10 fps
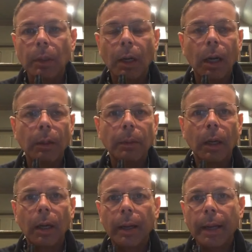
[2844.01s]

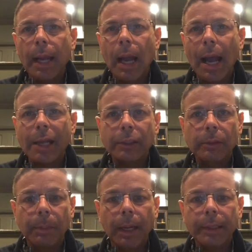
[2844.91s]
asked
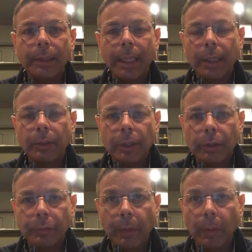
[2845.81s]
by the Tangiers
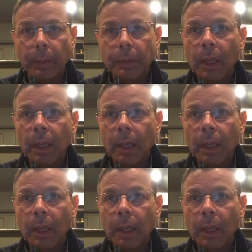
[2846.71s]
folks?